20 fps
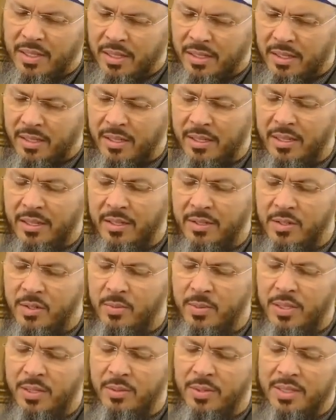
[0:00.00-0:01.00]
But Allah
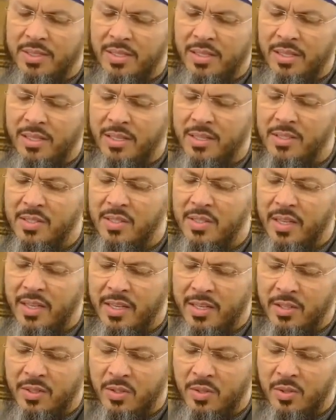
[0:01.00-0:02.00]
subhanahu wa ta'ala is
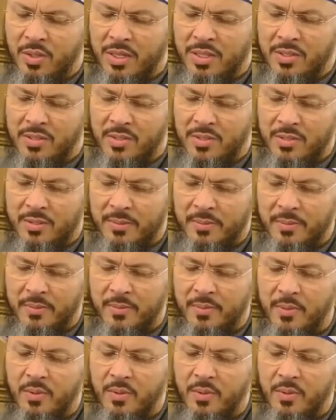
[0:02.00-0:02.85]
saying to us,